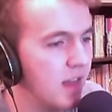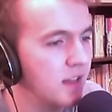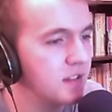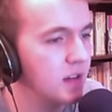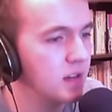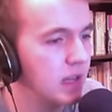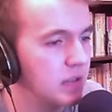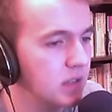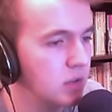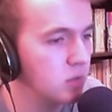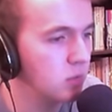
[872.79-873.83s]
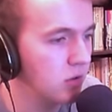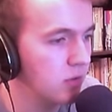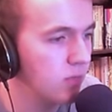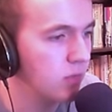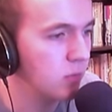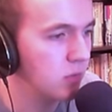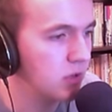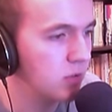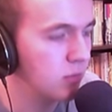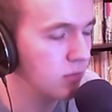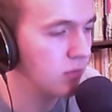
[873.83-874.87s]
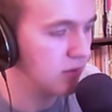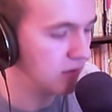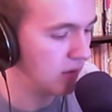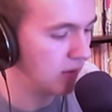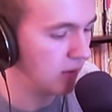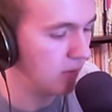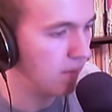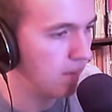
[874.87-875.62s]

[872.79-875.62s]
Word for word: That side, that side's all good. We need to improve this side now.